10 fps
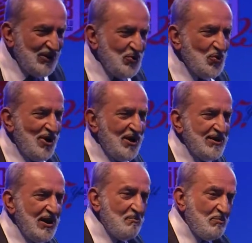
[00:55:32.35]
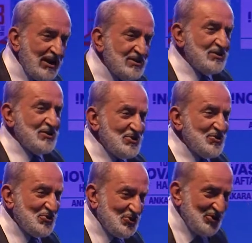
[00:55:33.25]
you are the
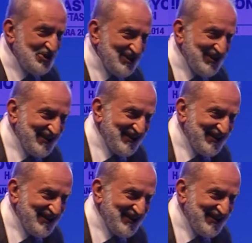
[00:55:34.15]
ambassadors to Turkey.